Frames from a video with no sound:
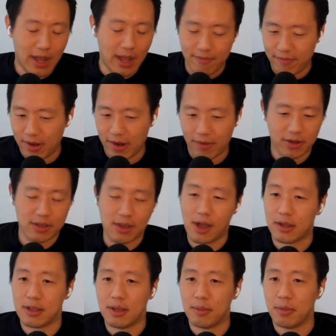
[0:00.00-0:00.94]
I've never
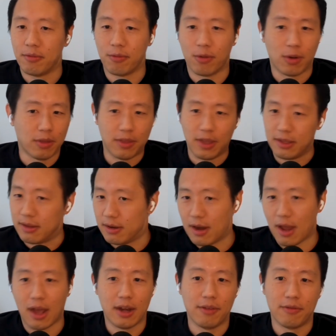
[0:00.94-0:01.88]
talked to them before. I did
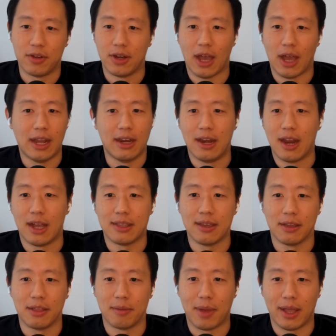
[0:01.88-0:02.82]
not
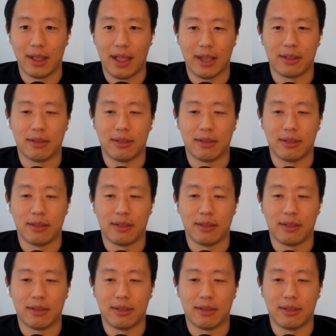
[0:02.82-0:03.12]
tell them I like